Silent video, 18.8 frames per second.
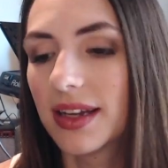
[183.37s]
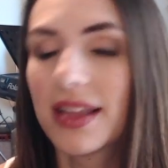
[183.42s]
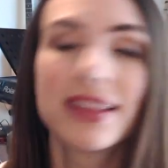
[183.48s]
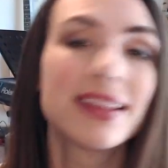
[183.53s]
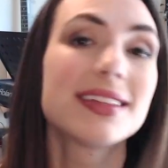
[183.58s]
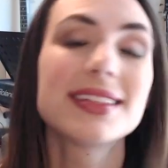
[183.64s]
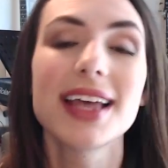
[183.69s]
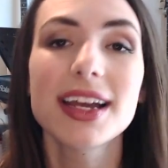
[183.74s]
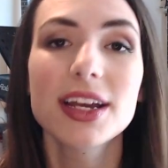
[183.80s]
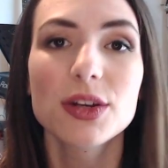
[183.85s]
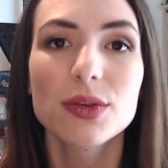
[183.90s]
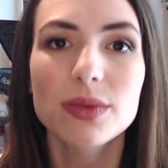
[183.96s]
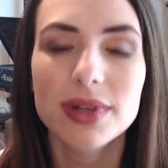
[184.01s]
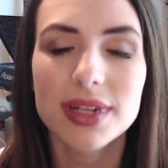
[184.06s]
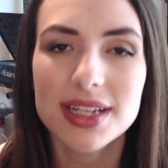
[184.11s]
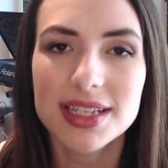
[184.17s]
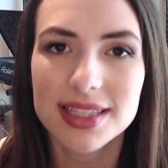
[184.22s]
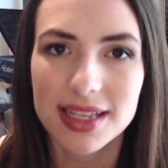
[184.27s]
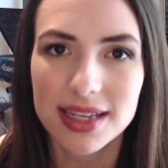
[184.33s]
The second
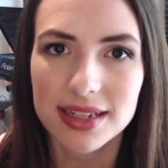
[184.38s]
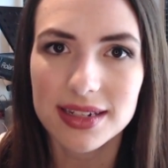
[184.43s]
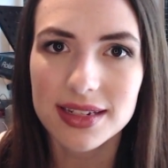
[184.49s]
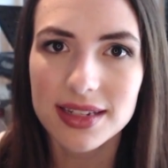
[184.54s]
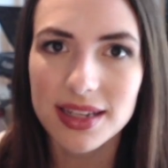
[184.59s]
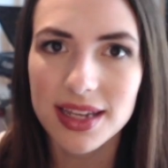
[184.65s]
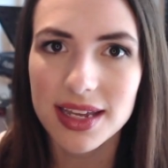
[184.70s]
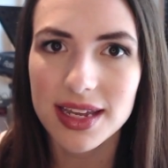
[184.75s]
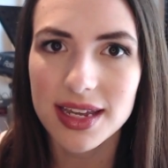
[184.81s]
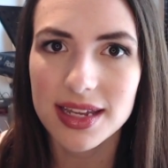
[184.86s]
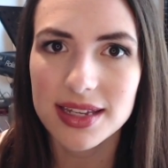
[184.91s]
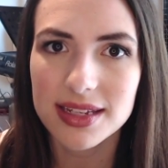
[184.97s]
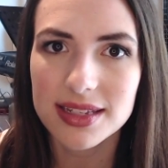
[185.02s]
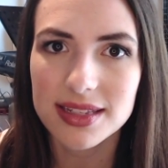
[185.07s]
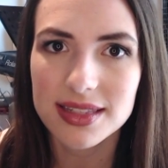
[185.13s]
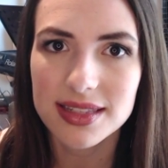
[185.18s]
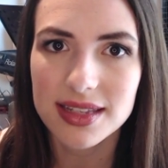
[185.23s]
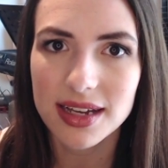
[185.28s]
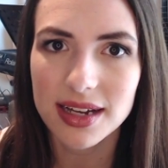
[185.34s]
reason
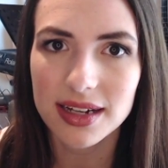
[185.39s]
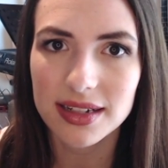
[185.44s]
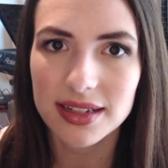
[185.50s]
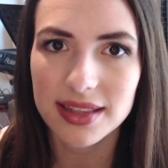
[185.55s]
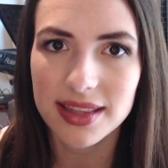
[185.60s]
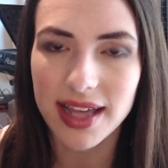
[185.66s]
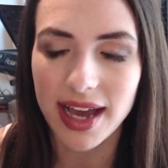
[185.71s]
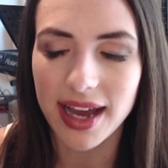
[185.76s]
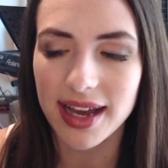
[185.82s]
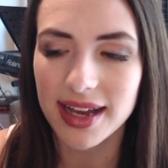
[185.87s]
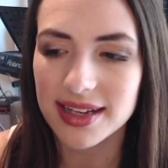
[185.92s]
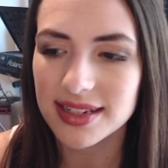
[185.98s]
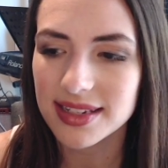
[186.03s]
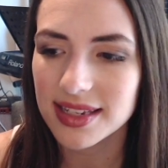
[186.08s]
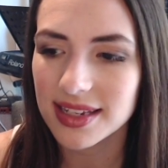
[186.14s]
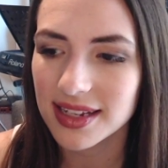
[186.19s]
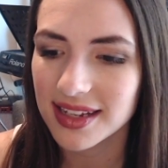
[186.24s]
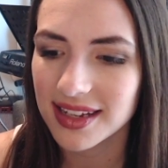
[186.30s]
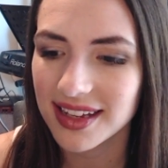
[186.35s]
is
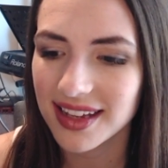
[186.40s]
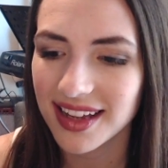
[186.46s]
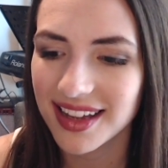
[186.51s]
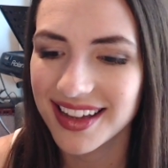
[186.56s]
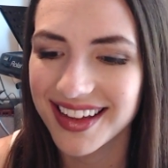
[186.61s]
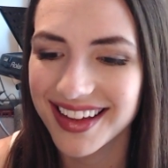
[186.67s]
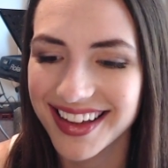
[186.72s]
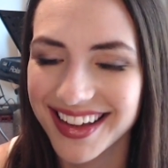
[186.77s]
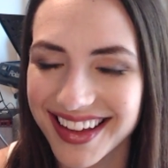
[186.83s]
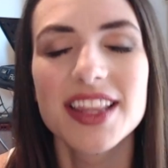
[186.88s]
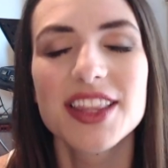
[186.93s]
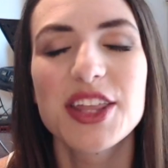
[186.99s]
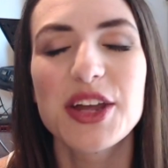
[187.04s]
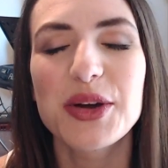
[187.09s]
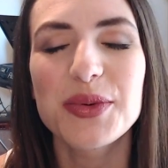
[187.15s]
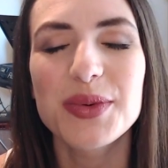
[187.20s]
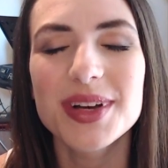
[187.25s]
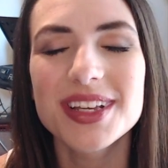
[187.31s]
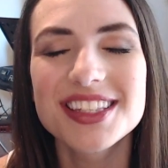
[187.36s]
that
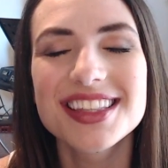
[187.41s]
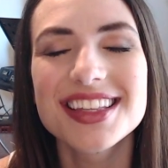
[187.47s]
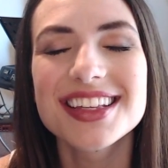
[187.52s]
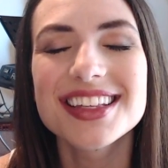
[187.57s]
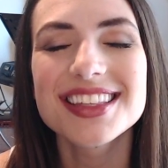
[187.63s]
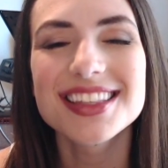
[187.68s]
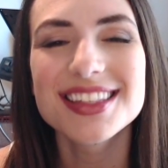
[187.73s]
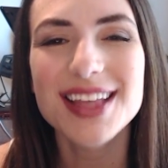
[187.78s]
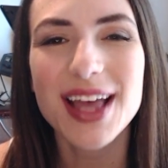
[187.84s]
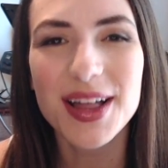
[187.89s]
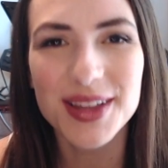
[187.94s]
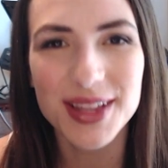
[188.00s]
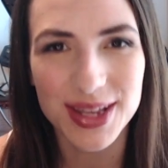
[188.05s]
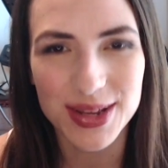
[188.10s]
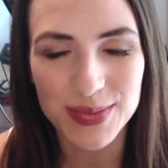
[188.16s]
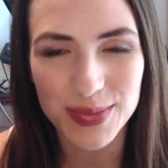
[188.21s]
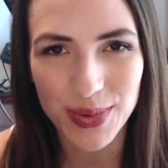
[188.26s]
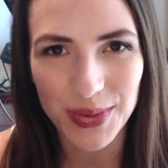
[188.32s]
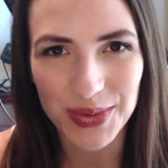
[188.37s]
there was this
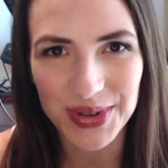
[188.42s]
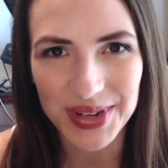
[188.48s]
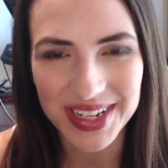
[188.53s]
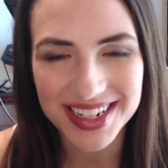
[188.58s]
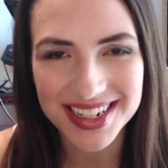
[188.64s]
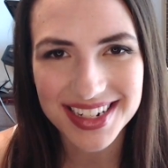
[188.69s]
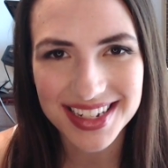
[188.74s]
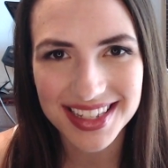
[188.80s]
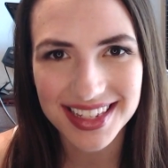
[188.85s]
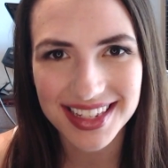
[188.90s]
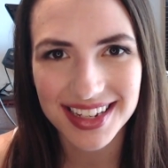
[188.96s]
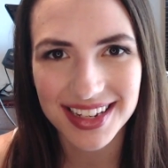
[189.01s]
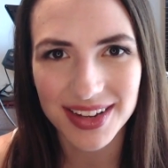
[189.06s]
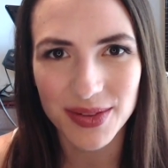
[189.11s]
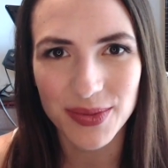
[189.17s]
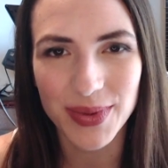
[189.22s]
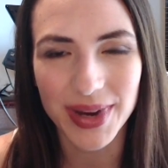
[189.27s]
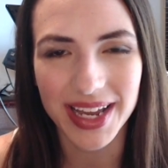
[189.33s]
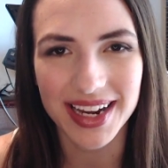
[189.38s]
selling point
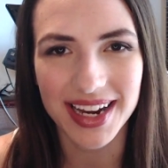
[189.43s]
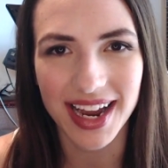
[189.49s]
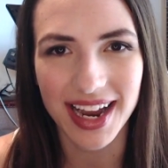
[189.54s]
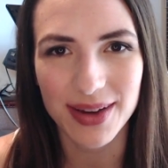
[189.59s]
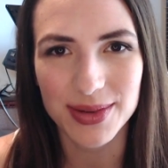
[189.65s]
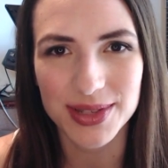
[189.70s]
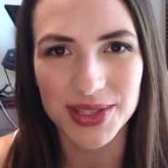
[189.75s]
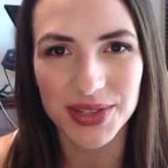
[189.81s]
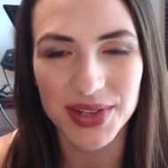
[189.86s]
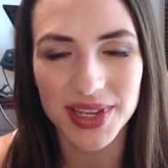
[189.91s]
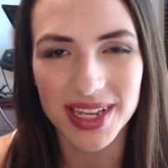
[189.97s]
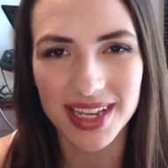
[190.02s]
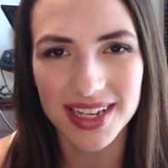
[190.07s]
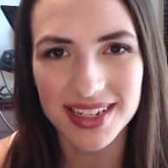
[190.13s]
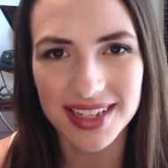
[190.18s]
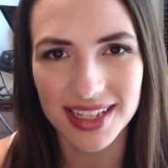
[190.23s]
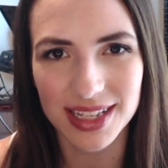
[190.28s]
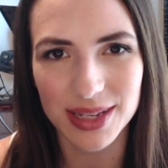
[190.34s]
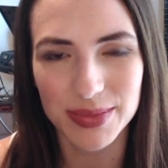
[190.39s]
when I was looking
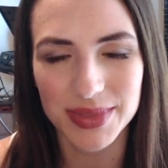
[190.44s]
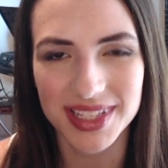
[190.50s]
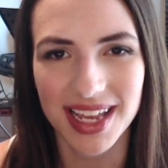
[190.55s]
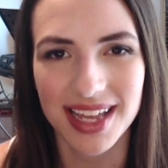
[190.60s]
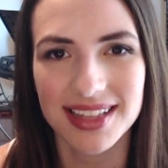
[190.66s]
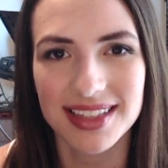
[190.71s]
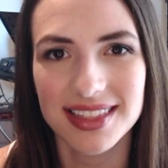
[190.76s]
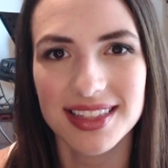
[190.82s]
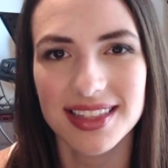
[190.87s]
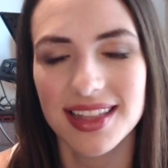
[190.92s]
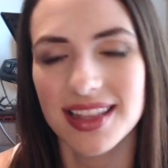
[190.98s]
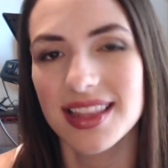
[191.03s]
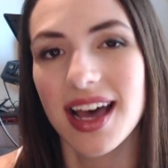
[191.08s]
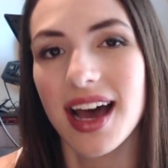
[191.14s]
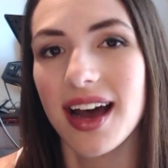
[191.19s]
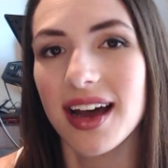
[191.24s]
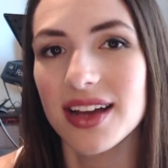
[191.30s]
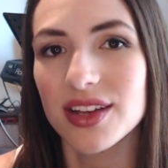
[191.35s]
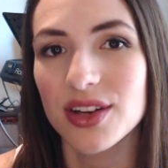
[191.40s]
into LipSense
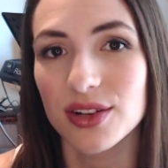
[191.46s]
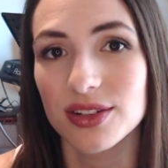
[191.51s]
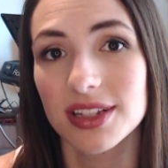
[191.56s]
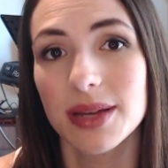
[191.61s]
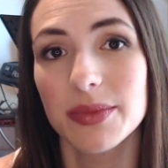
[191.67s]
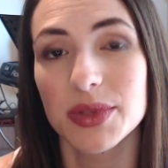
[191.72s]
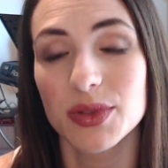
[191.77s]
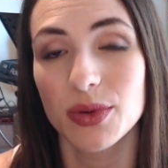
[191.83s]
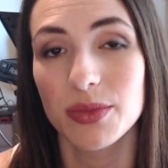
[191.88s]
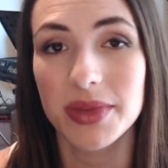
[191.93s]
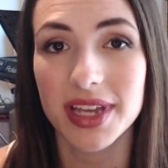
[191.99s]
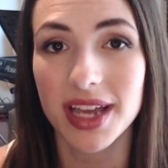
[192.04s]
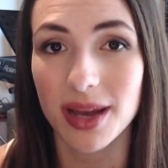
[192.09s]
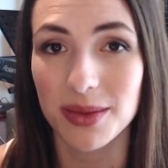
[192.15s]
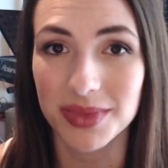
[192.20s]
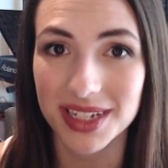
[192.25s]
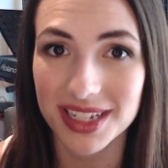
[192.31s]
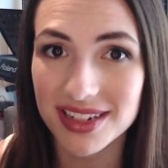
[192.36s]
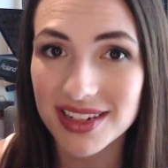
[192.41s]
that your lips would
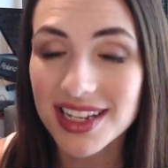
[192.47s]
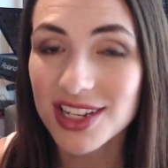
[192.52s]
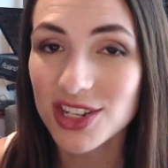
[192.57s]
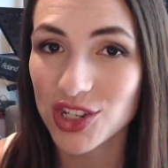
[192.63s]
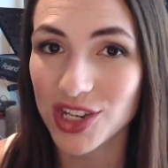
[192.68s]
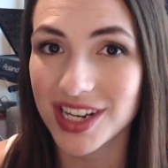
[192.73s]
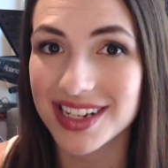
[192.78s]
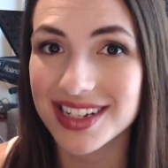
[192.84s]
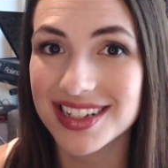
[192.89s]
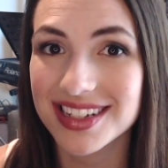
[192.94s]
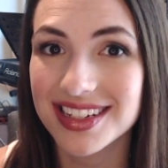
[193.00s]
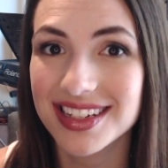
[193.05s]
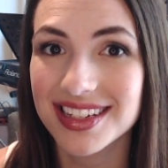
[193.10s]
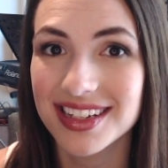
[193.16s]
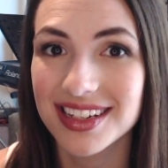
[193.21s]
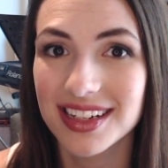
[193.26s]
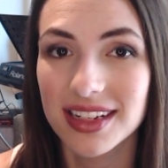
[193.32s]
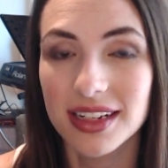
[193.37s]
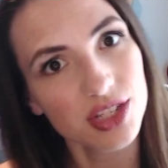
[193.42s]
become conditioned,
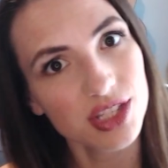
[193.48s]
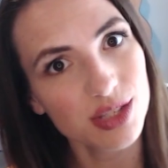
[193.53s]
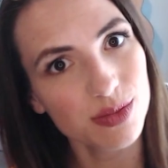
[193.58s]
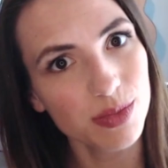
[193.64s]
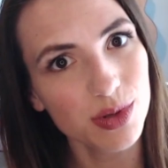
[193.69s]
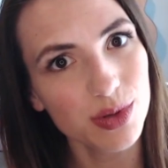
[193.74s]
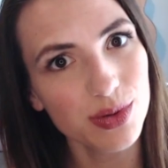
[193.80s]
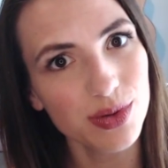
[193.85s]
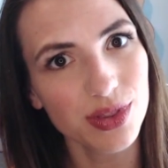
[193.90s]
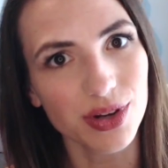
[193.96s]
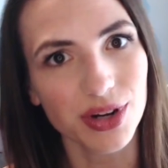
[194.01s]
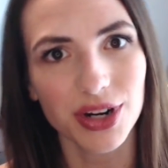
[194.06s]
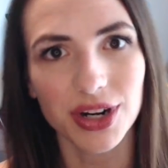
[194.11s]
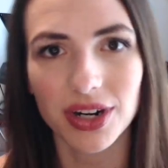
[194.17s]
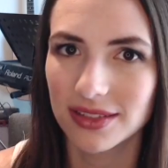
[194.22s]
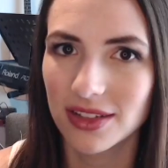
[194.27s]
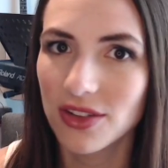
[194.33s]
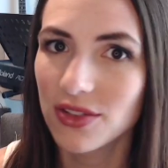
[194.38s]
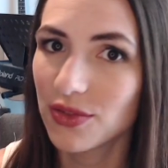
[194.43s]

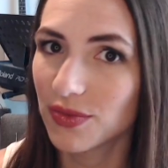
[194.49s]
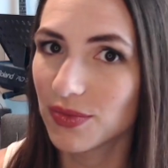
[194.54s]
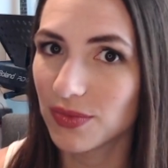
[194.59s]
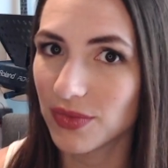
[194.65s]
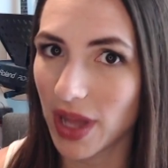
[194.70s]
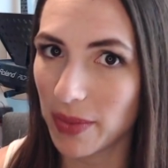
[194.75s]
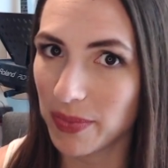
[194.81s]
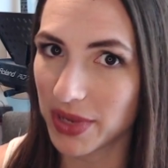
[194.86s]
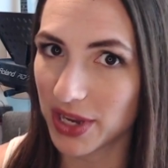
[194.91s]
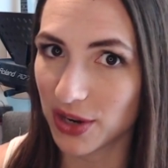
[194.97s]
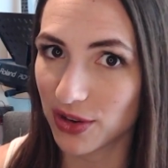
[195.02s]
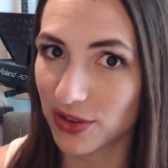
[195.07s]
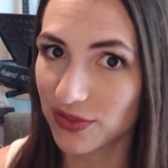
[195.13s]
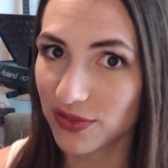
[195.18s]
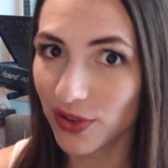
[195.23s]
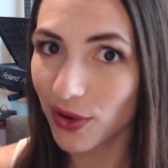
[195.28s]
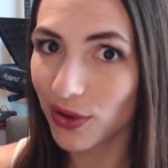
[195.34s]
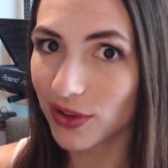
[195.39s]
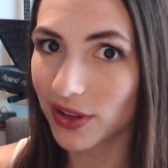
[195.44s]
smoother, appear
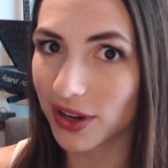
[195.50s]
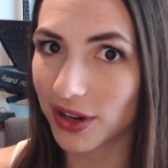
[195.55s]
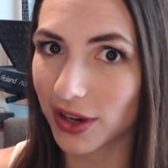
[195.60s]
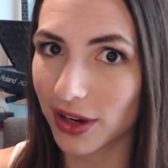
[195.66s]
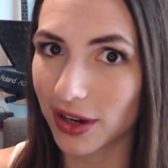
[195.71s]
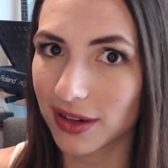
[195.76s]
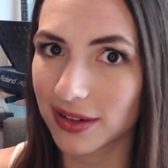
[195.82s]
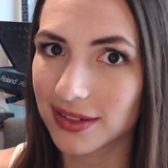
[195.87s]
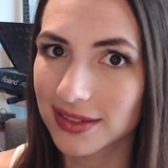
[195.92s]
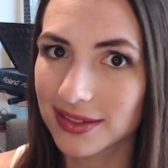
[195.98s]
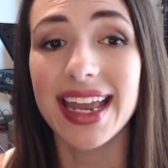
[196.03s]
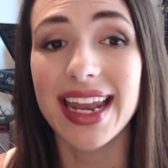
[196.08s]
fuller.